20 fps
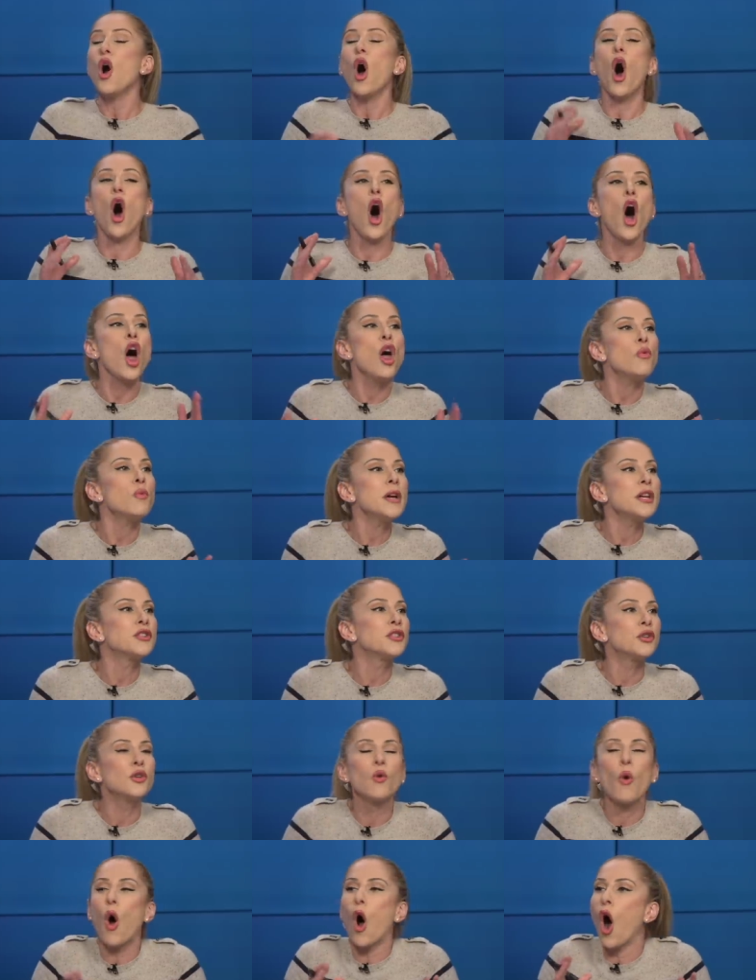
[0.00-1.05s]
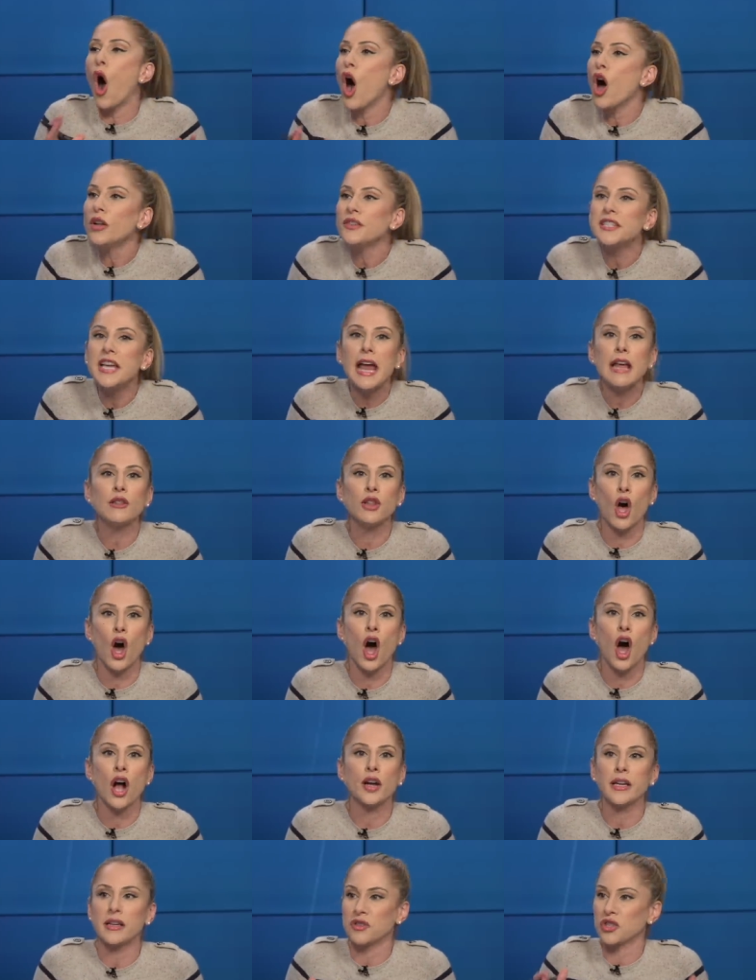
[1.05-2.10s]
All we do all day
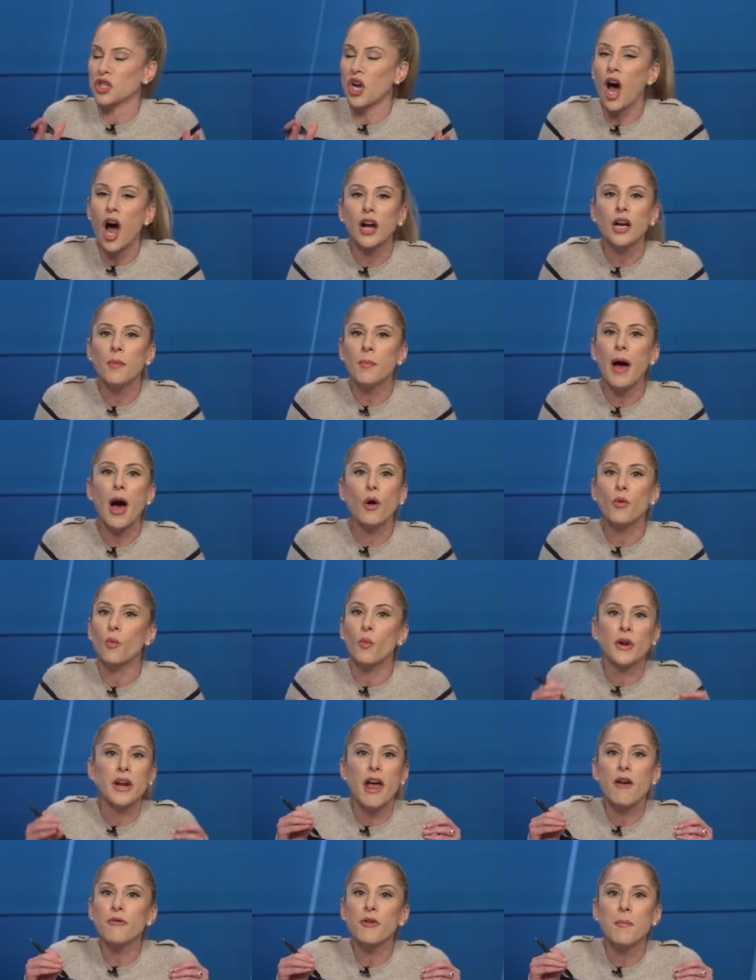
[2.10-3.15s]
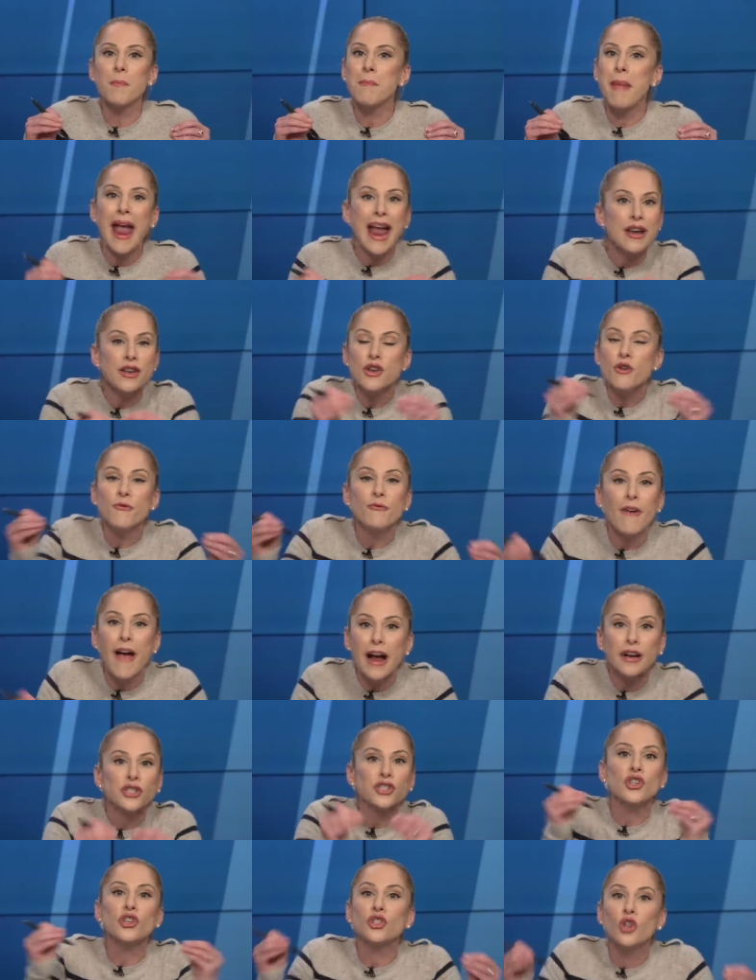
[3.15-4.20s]
long is talk about whatever
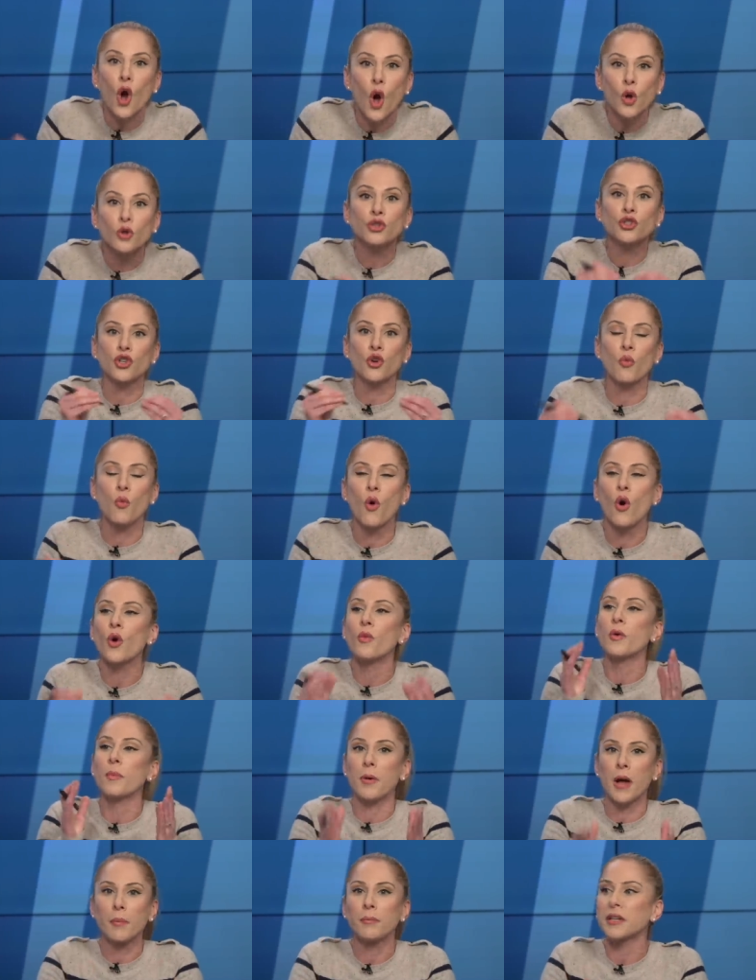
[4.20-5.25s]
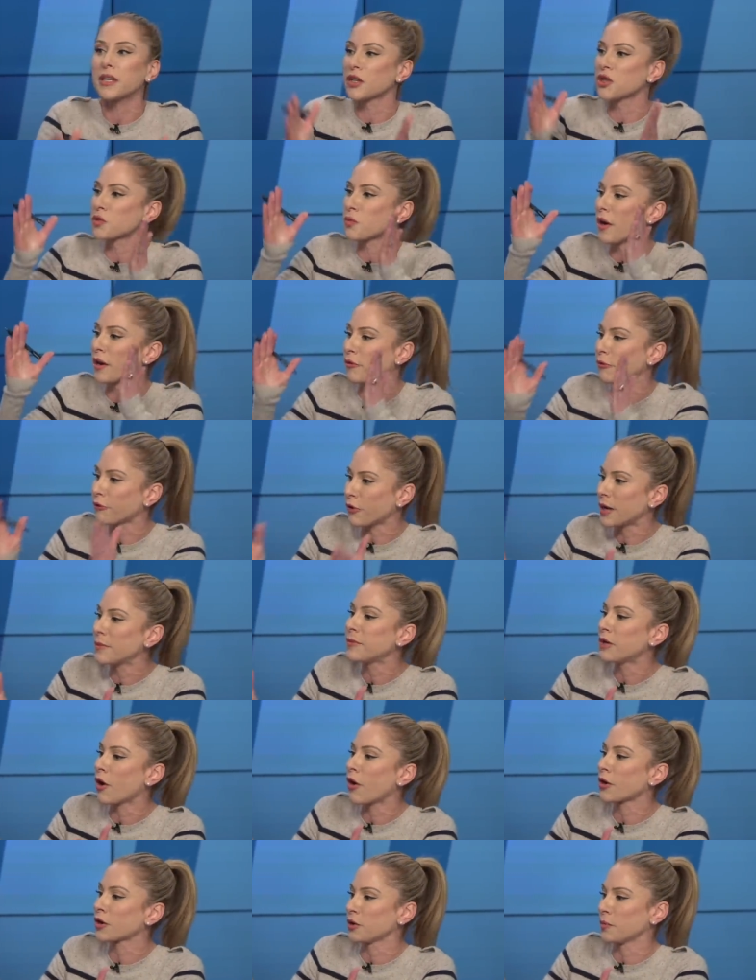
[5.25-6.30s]
manufactured culture war Republicans want to frame
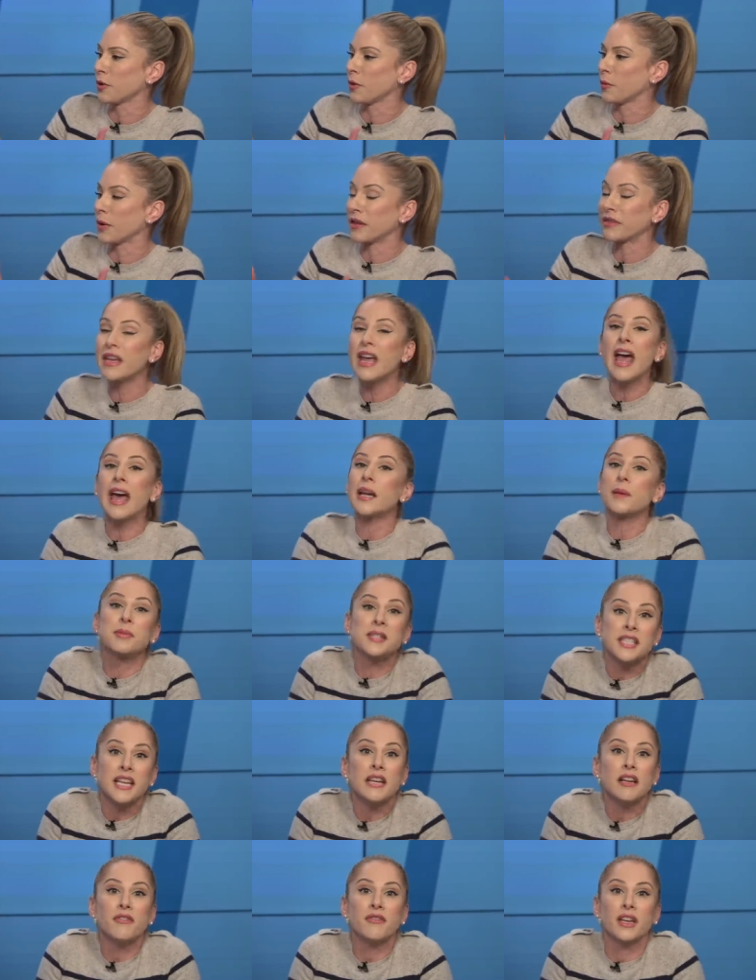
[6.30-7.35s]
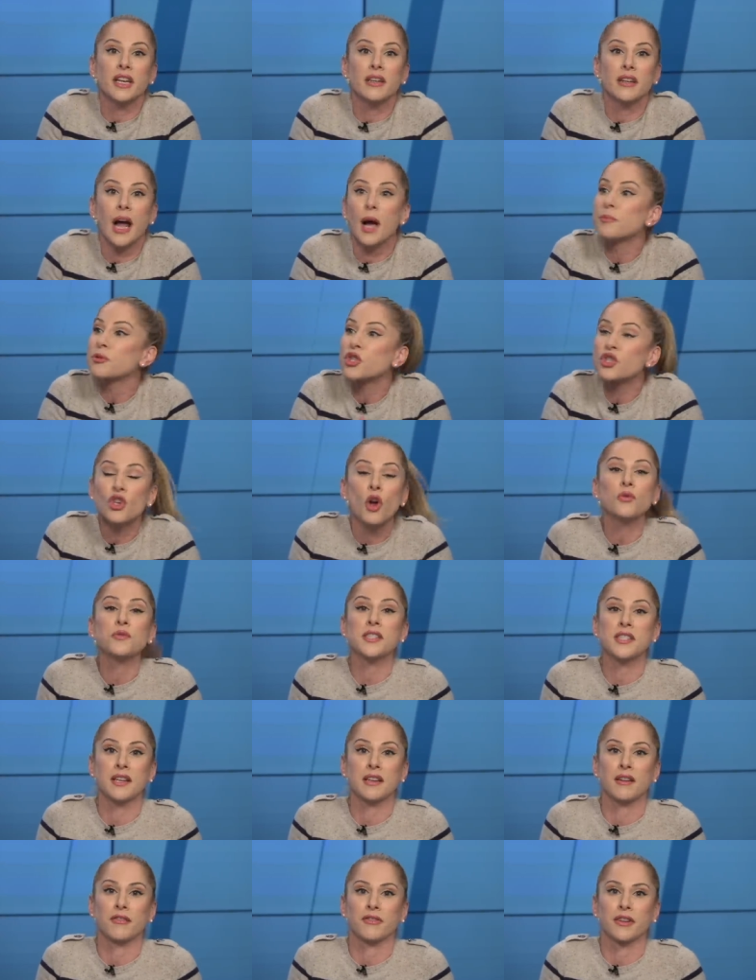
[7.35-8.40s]
the argument with. And I'm sick of it. I'm so
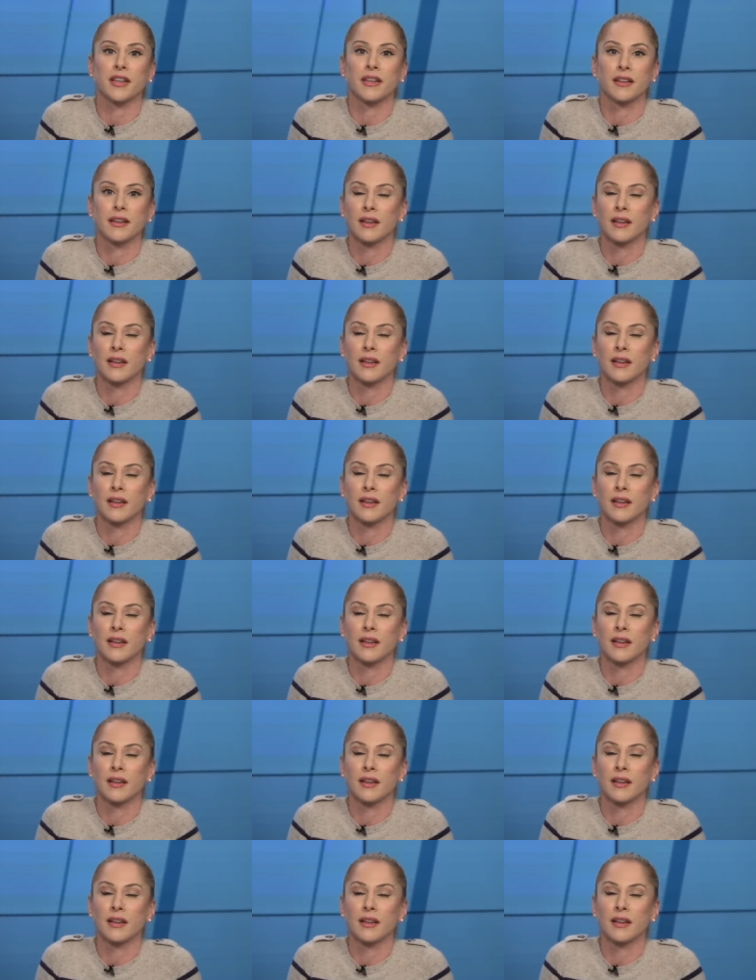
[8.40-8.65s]
sick of it.